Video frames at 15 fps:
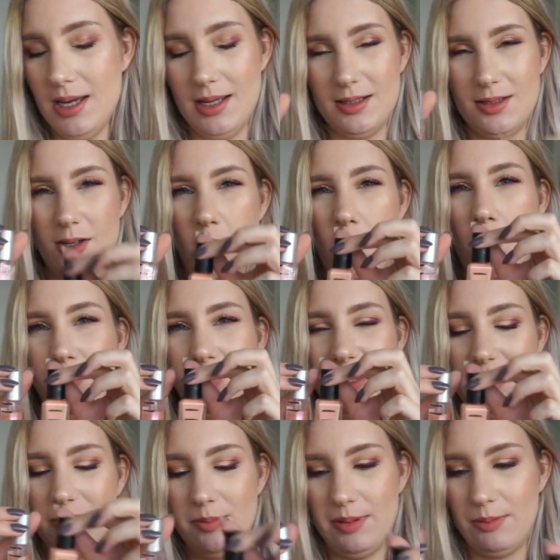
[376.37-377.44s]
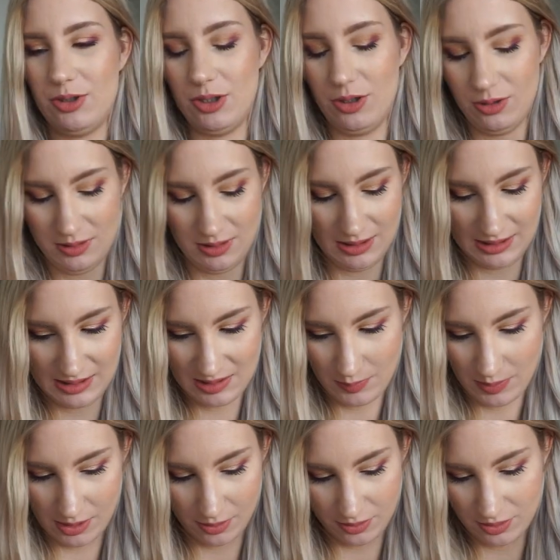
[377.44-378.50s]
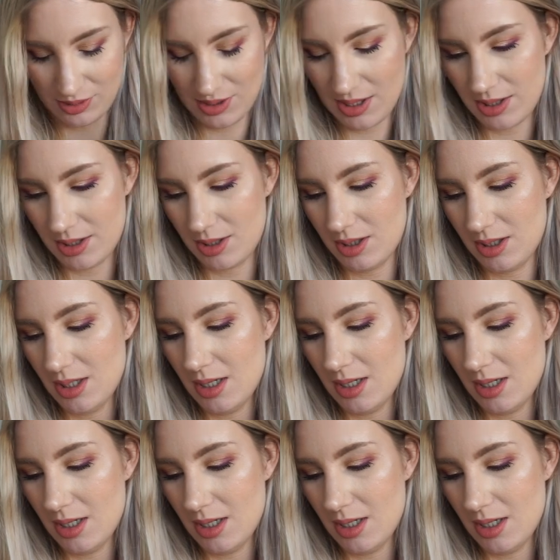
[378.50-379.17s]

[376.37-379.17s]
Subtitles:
So hopefully I will be able to use these quite a lot together.